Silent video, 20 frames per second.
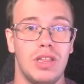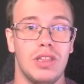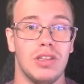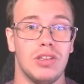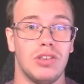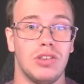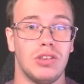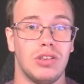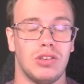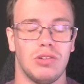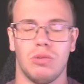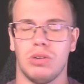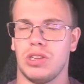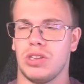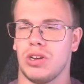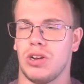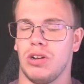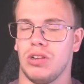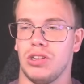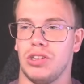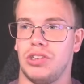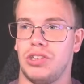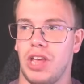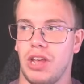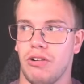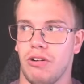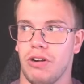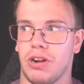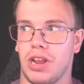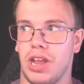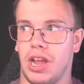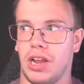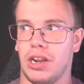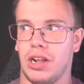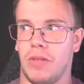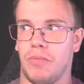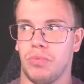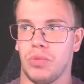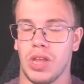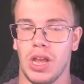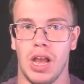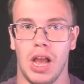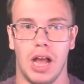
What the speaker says: This, what's it called? The Sacred Kingdom.